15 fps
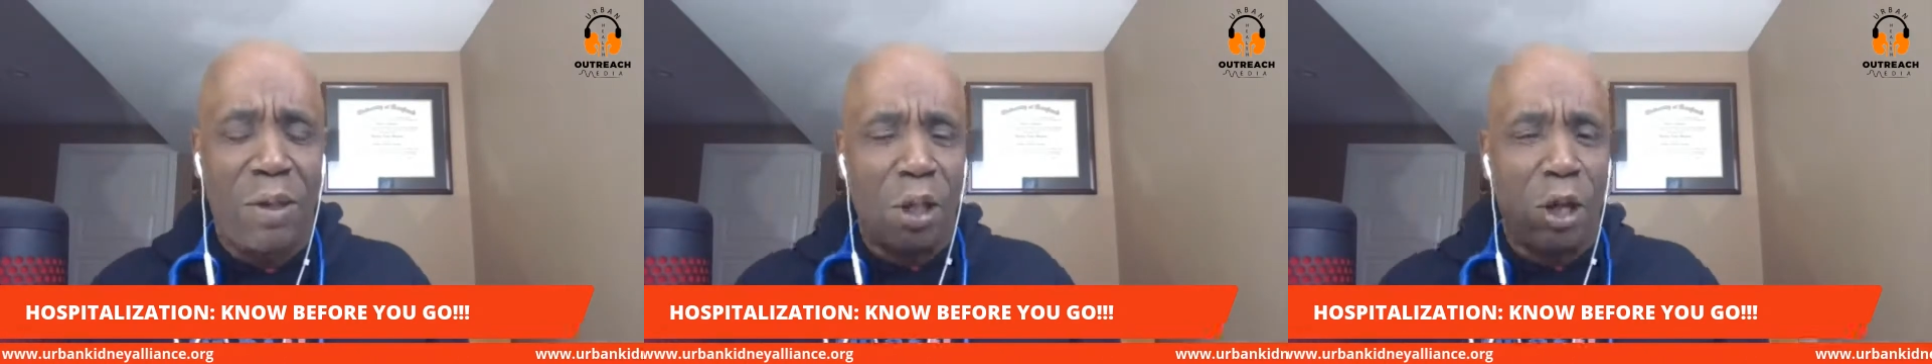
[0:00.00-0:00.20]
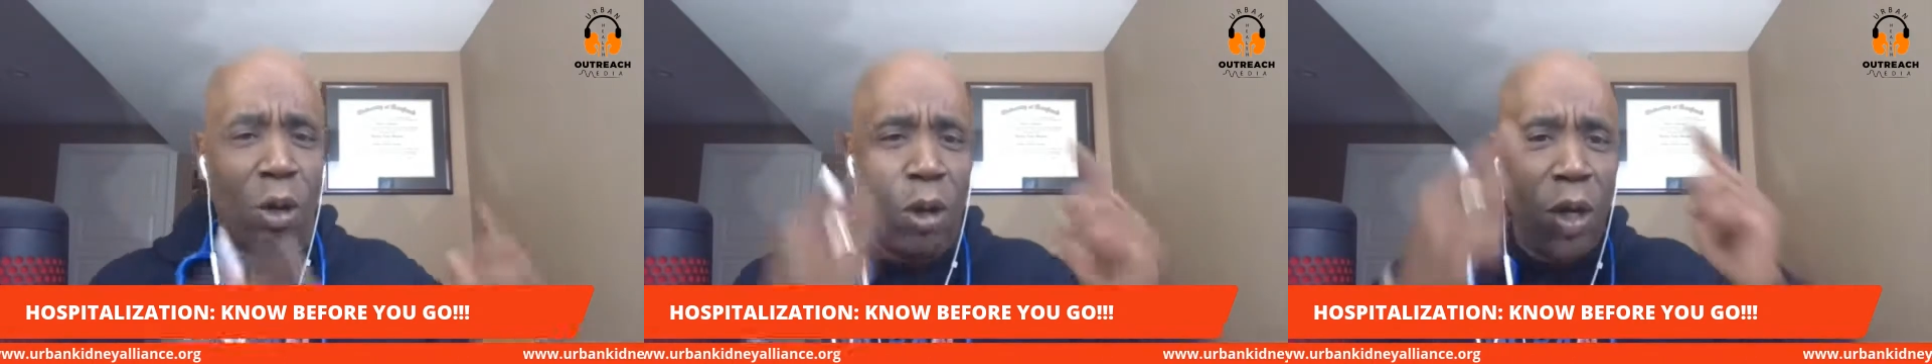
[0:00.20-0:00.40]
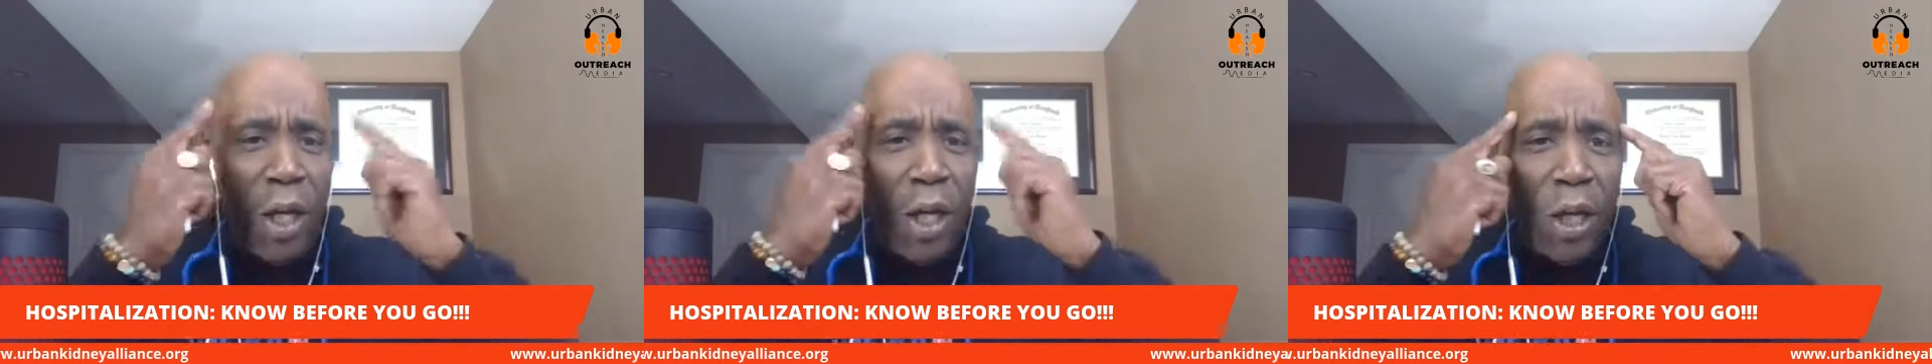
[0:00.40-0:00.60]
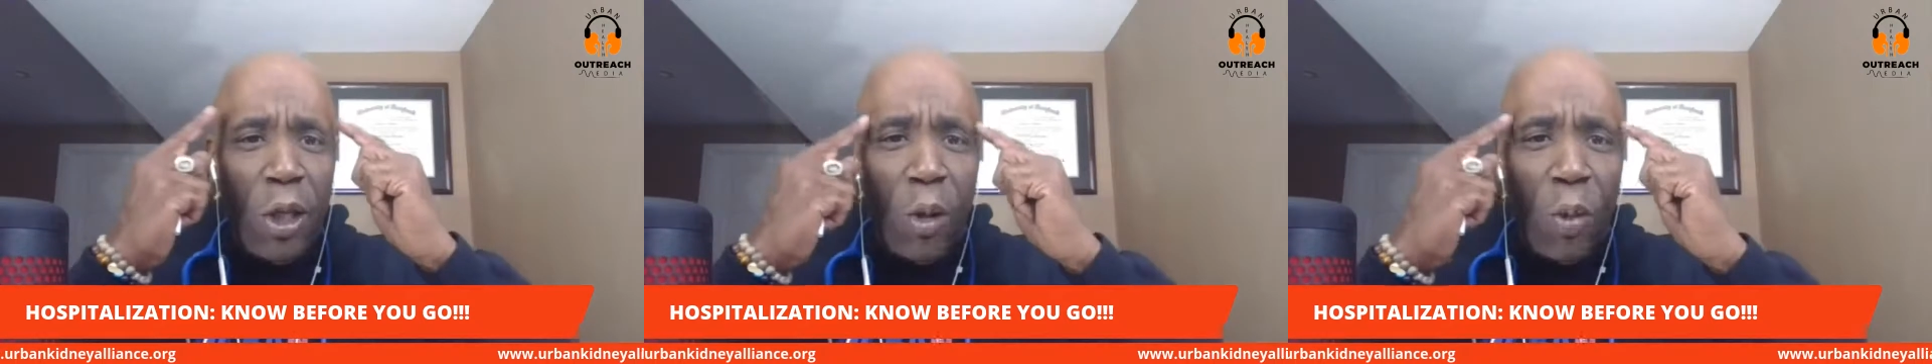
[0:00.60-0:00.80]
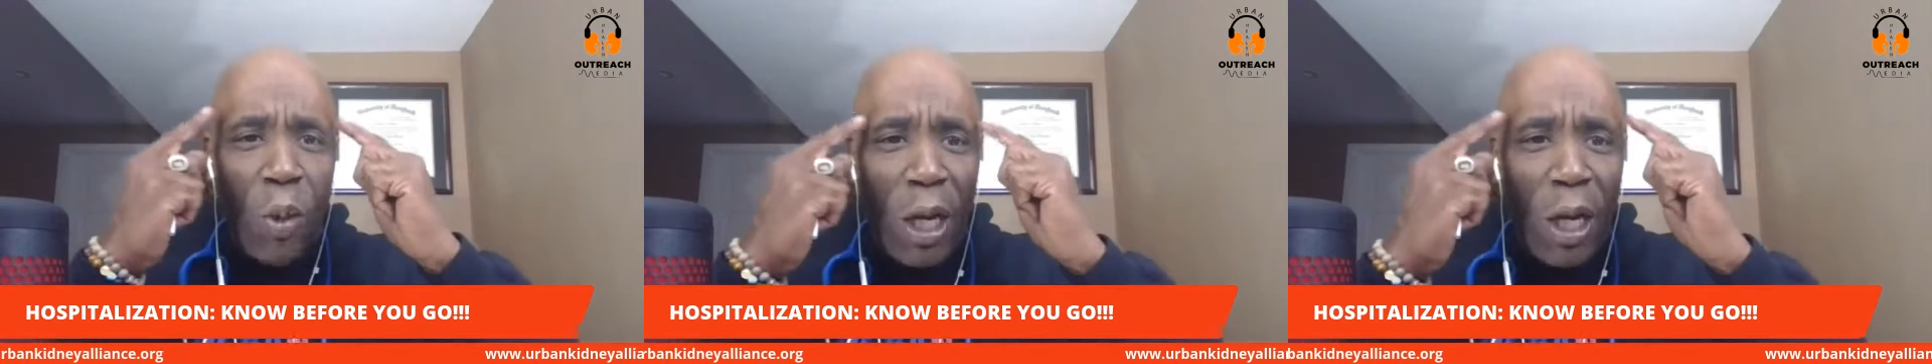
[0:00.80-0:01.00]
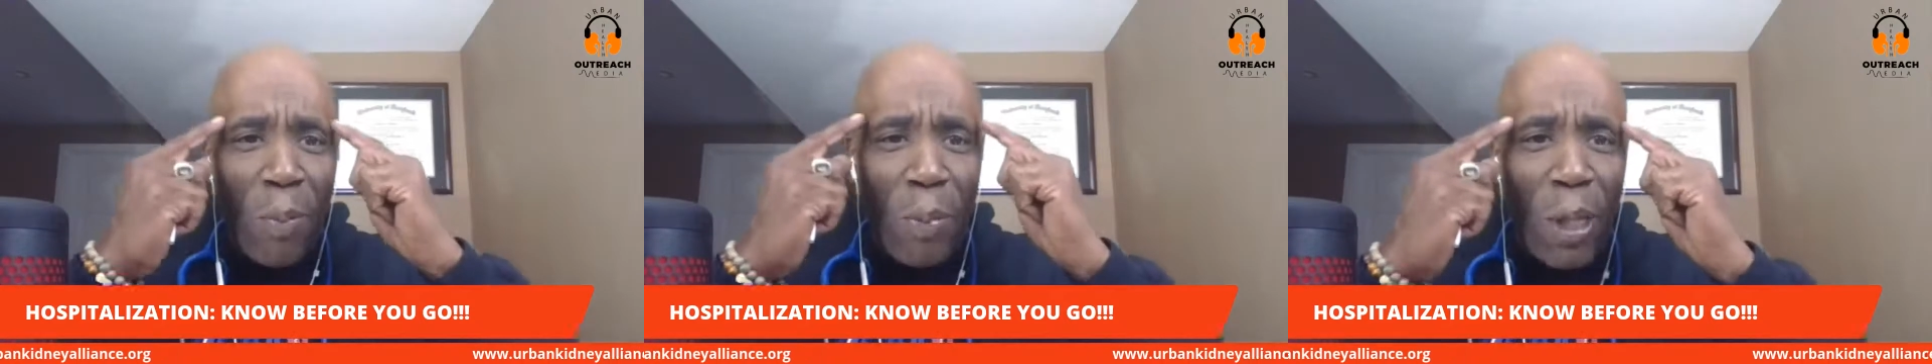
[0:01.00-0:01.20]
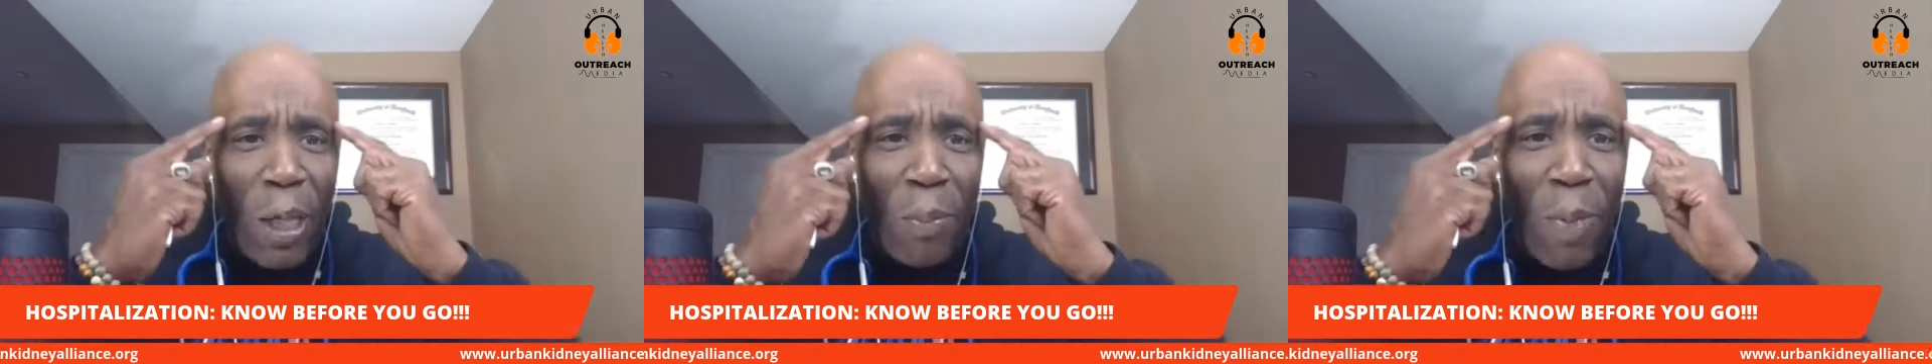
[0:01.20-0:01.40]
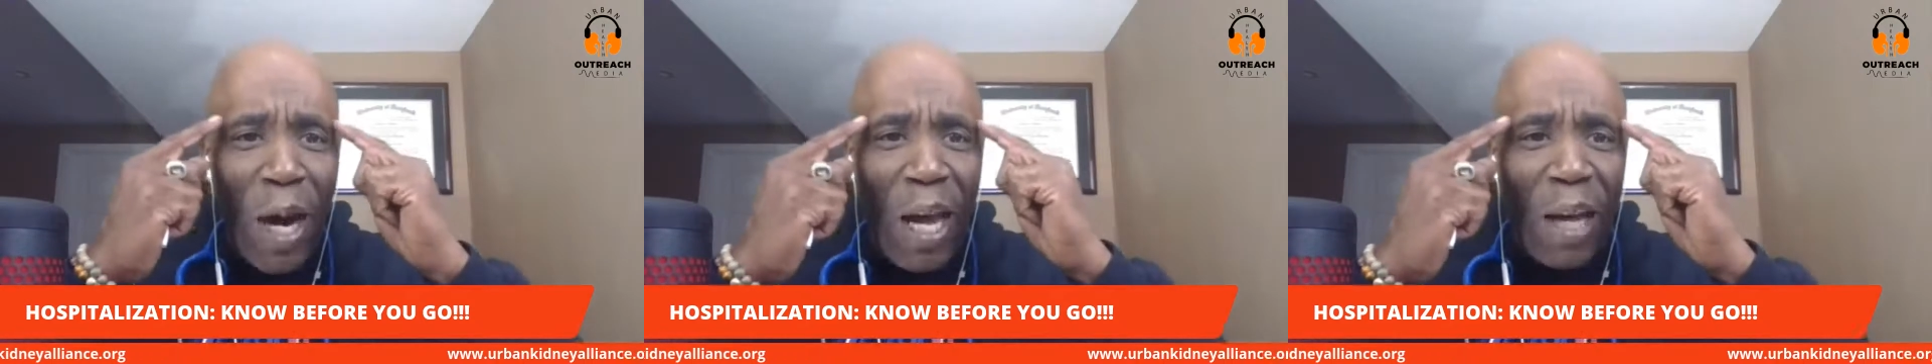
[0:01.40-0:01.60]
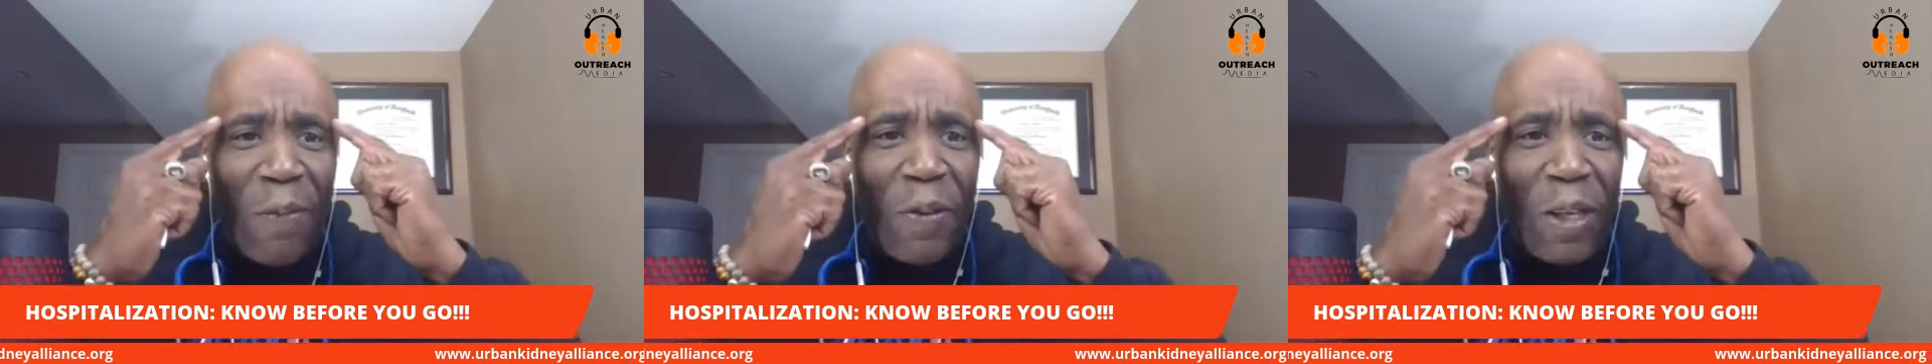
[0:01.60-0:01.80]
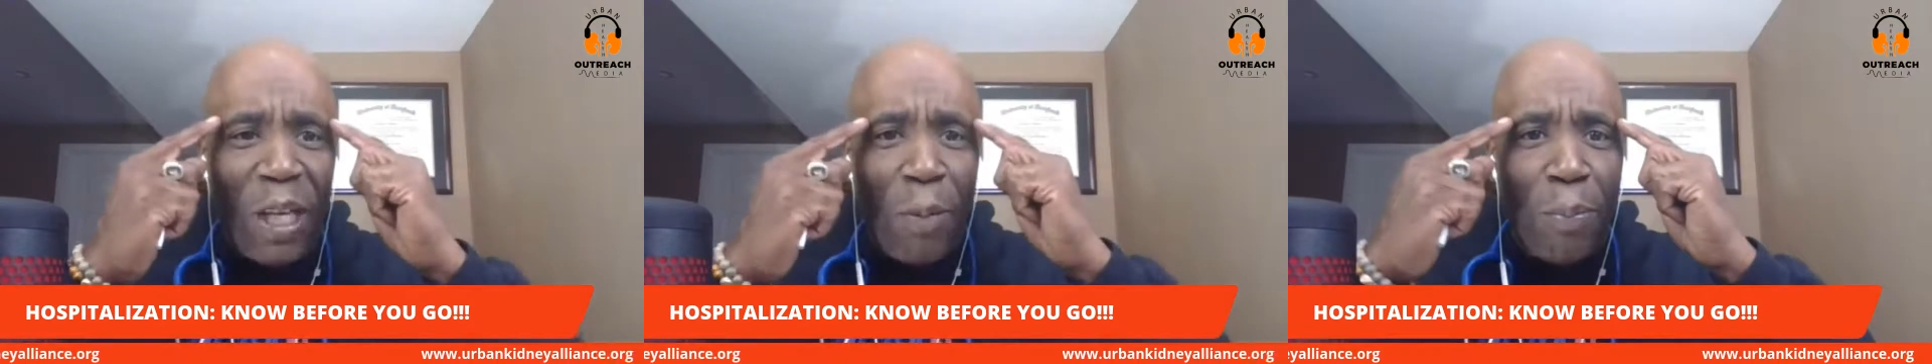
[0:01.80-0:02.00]
So you want to be
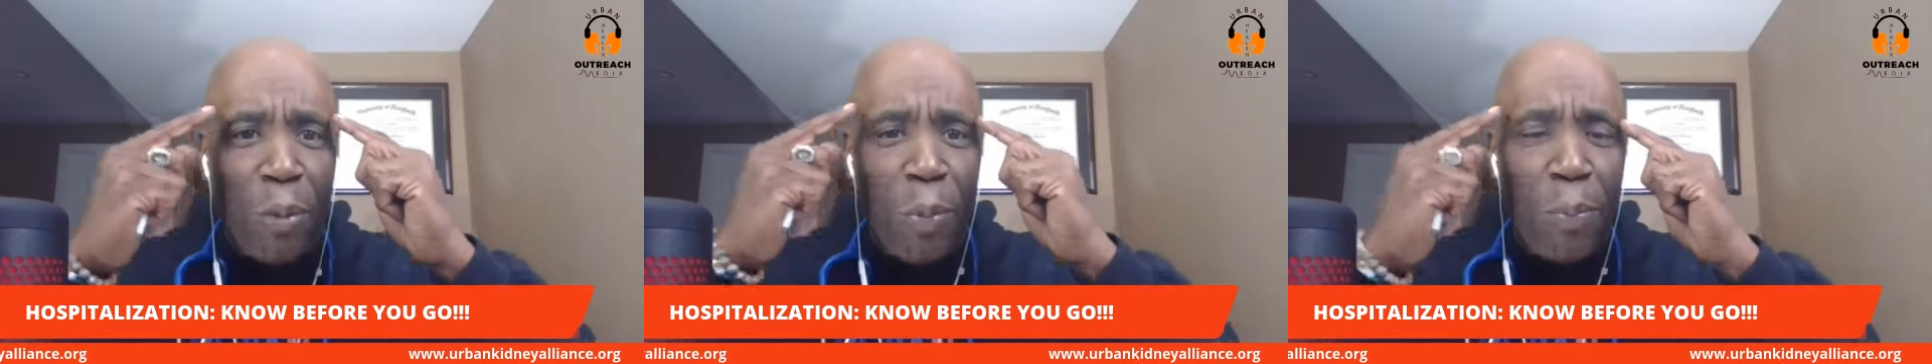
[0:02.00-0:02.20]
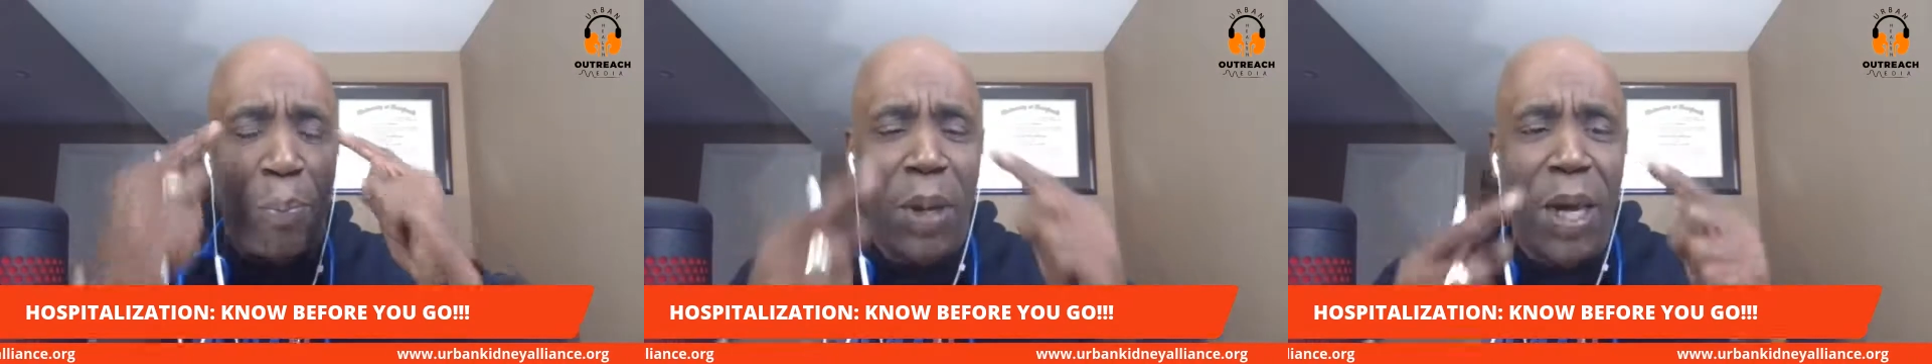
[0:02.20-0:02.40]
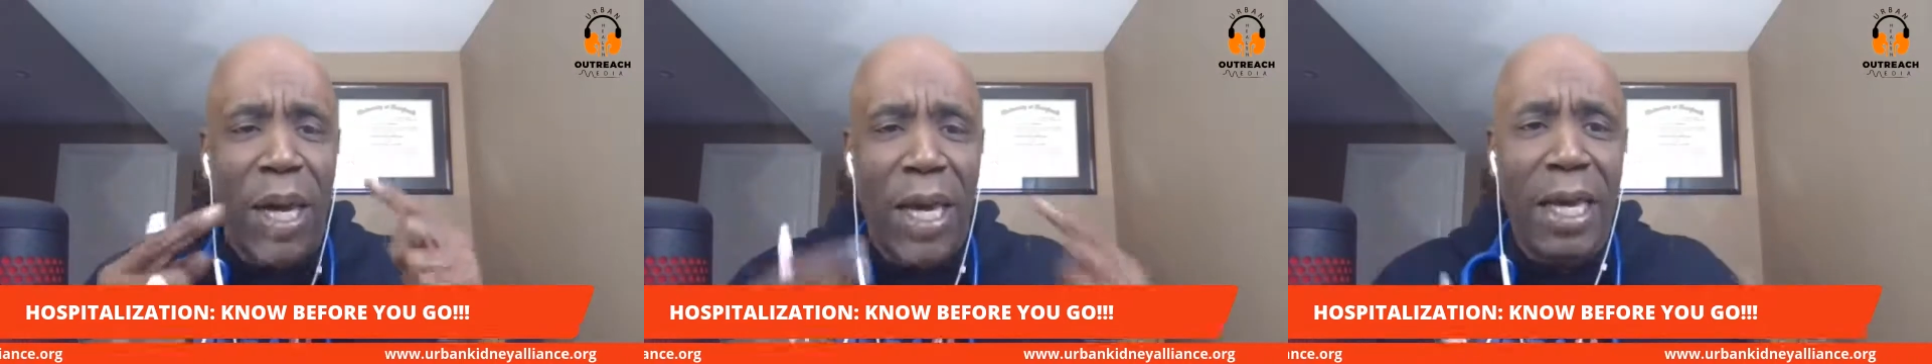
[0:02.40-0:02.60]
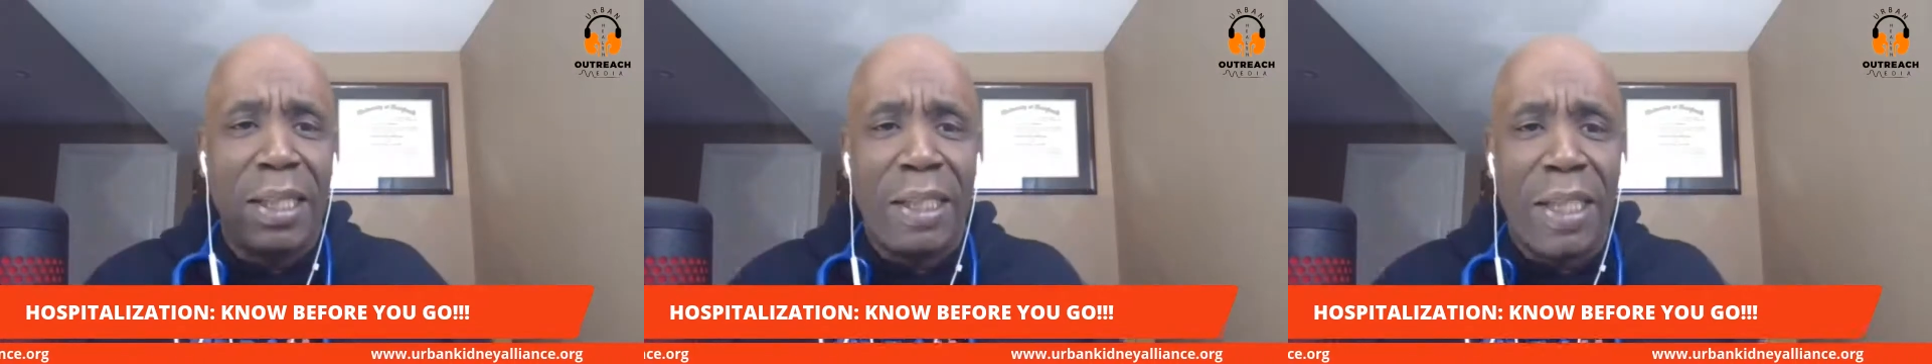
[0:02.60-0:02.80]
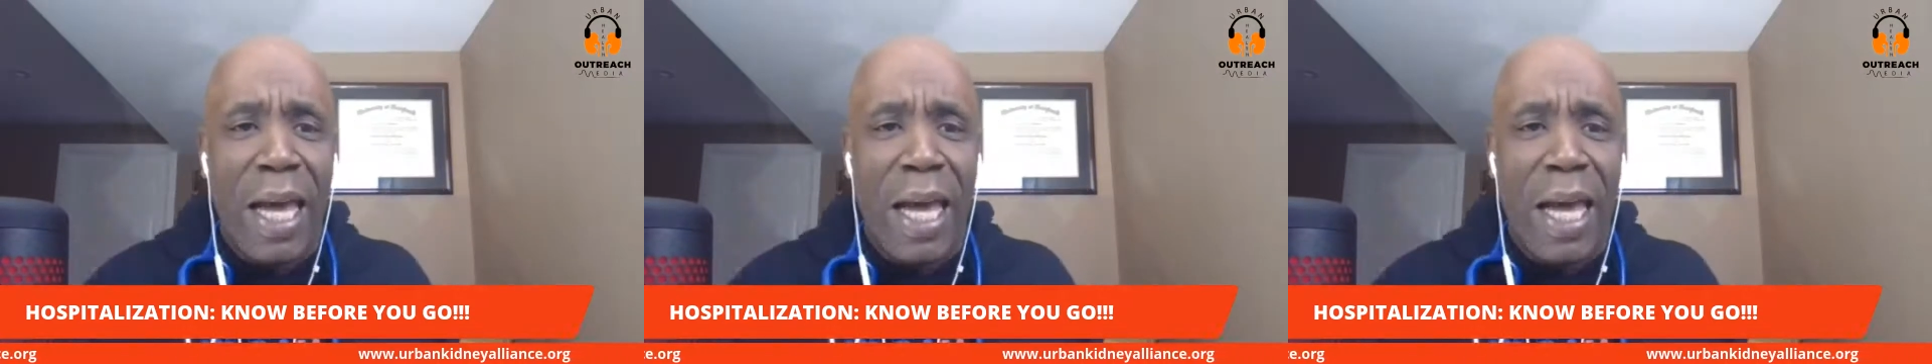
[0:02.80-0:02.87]
mindfully prepared